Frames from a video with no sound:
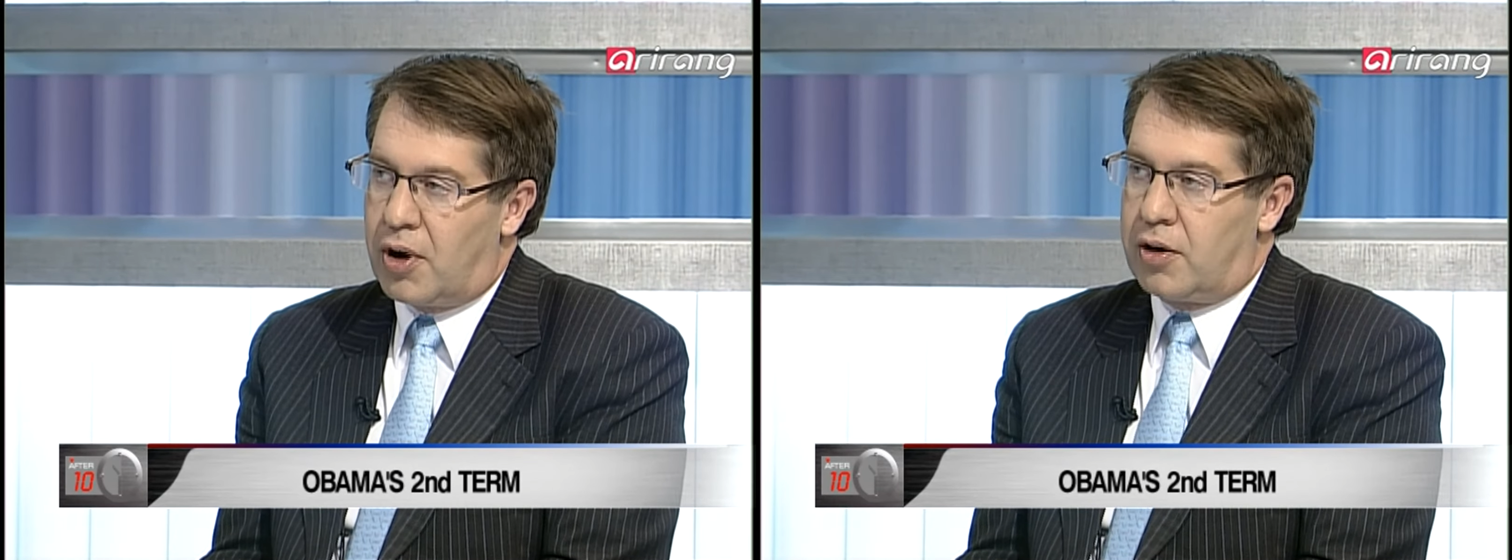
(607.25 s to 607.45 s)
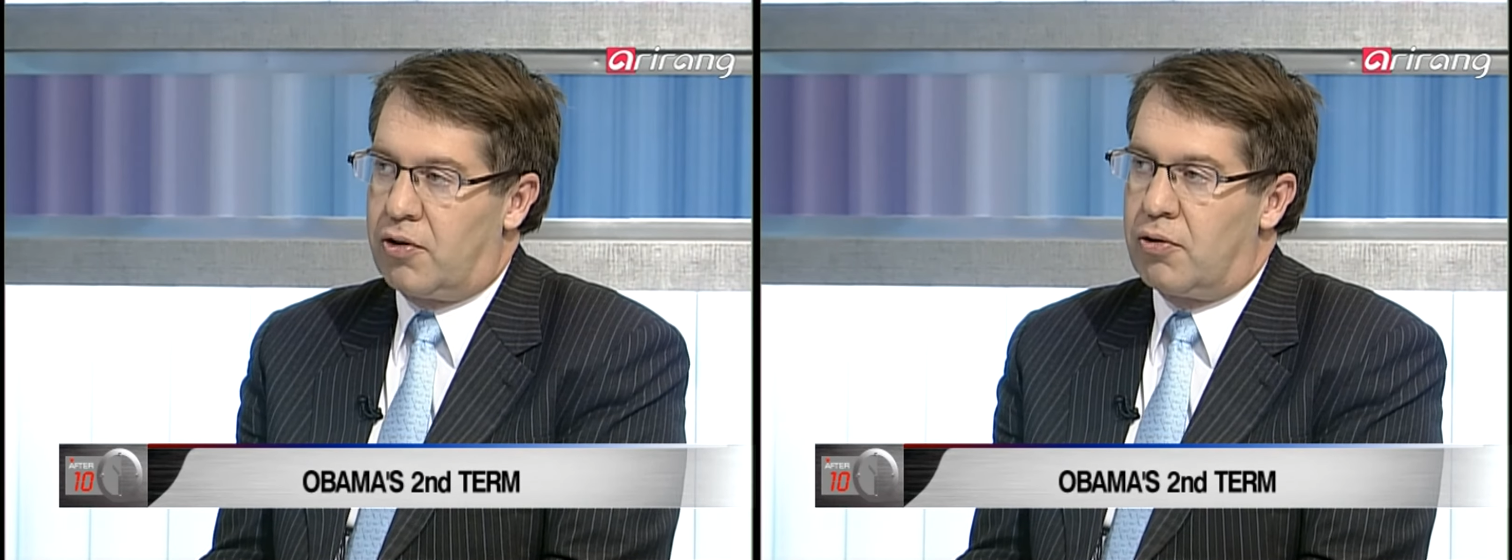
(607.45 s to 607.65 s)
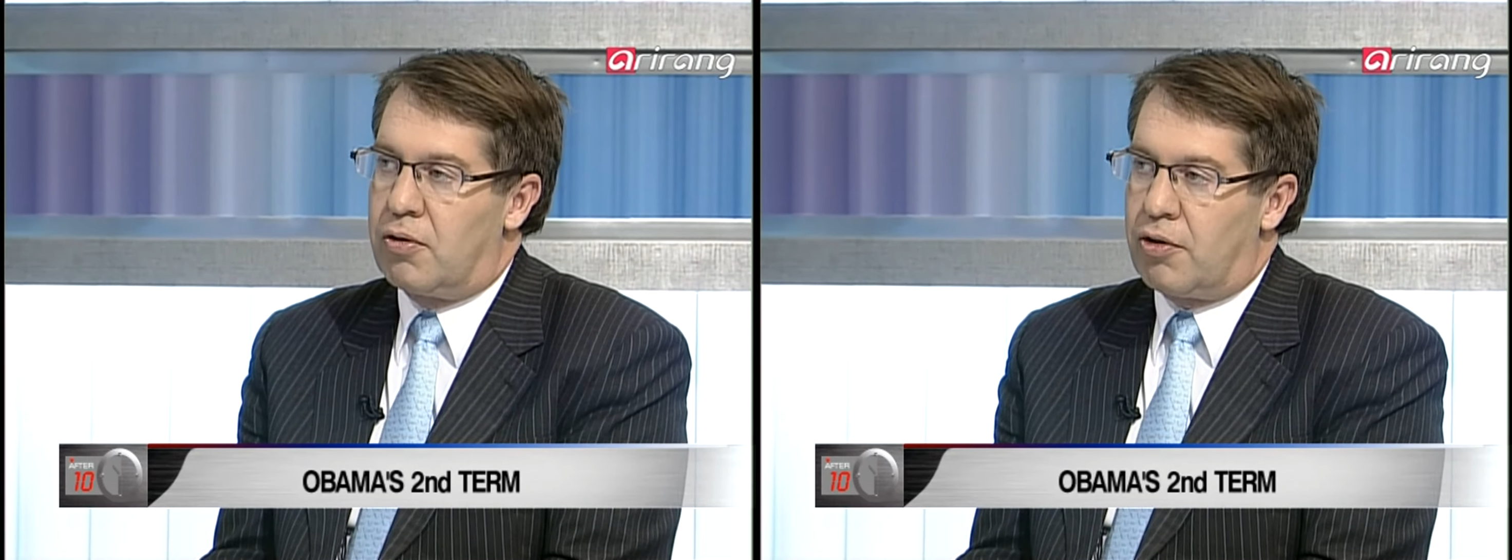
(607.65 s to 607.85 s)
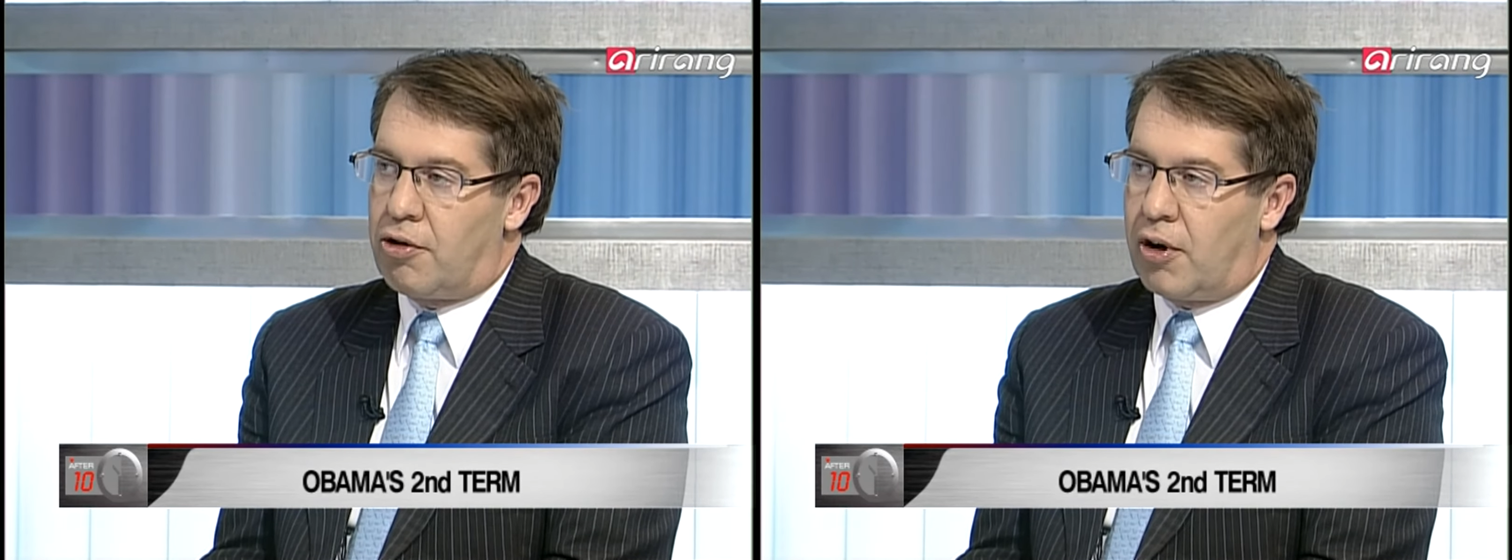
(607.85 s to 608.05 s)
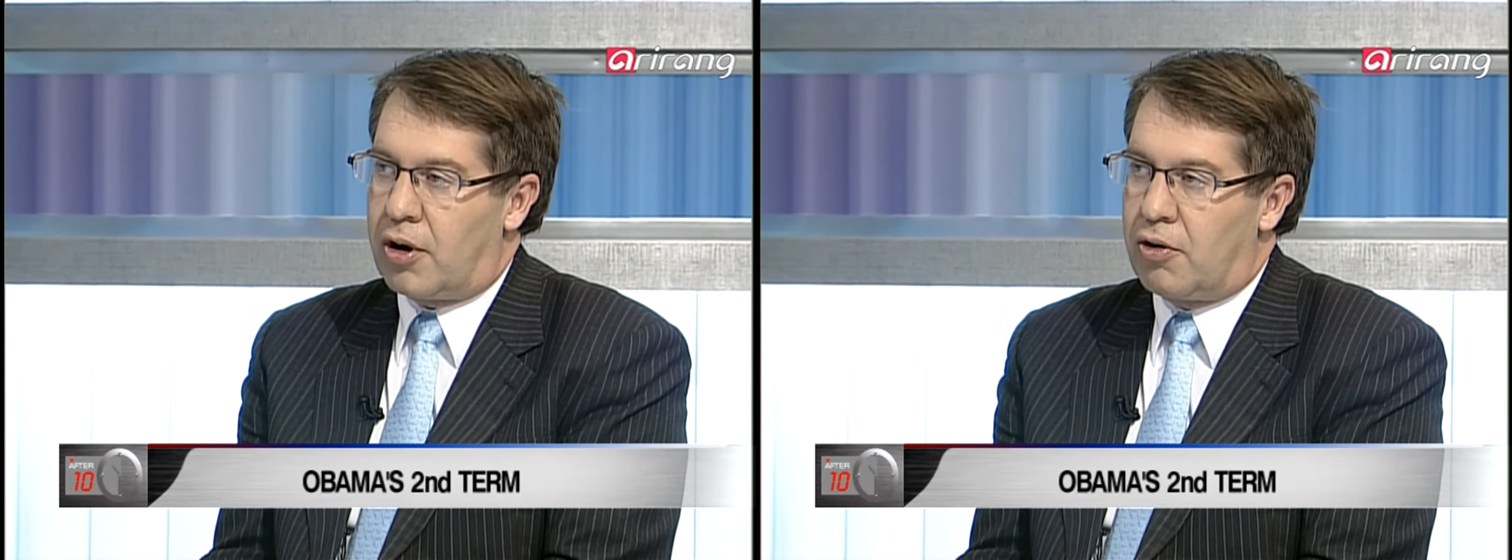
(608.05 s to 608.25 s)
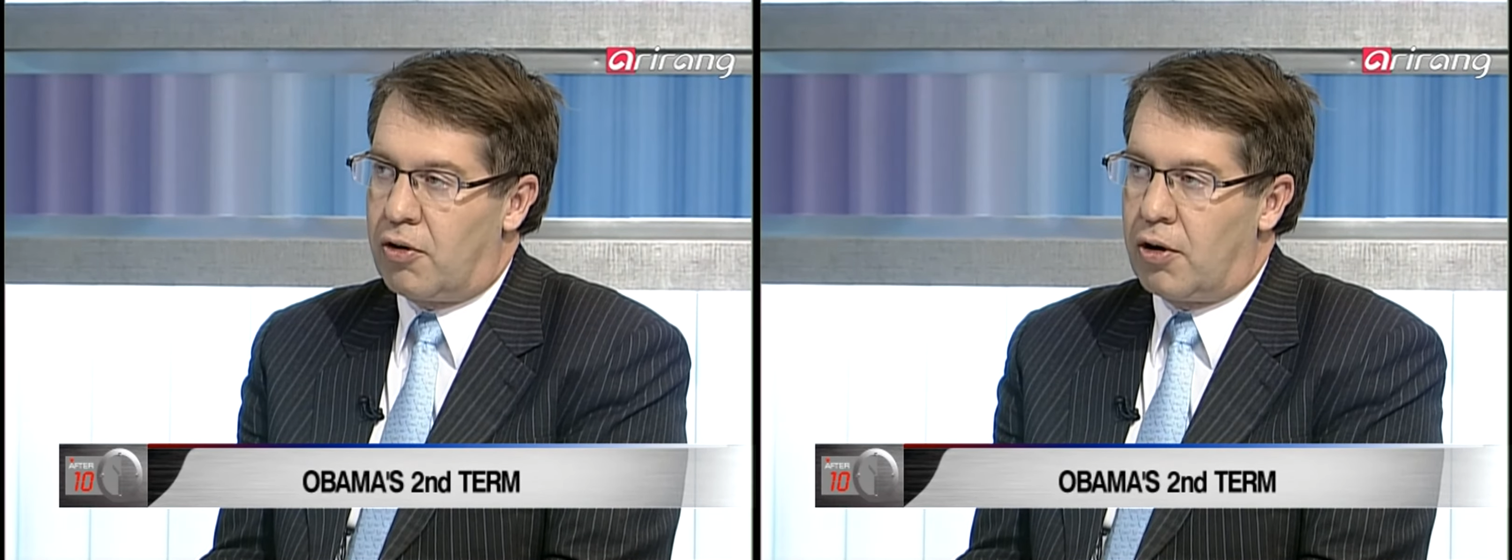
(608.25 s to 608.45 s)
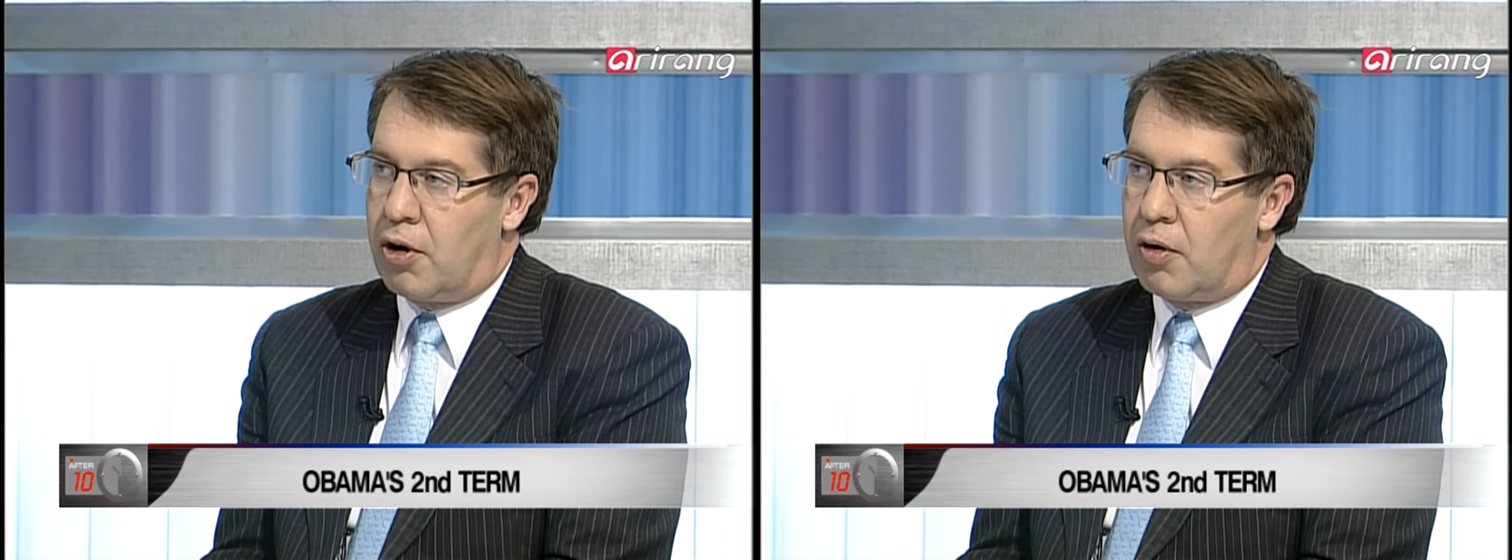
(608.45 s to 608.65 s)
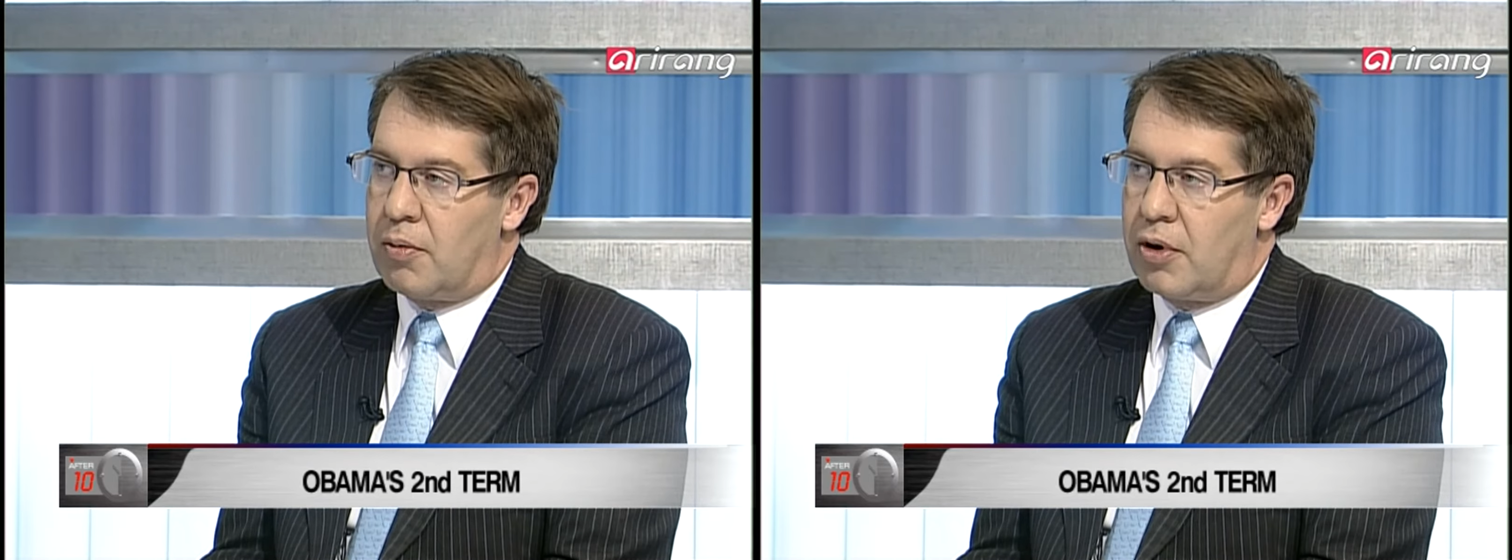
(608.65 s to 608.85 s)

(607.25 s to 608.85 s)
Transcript: might do in the second term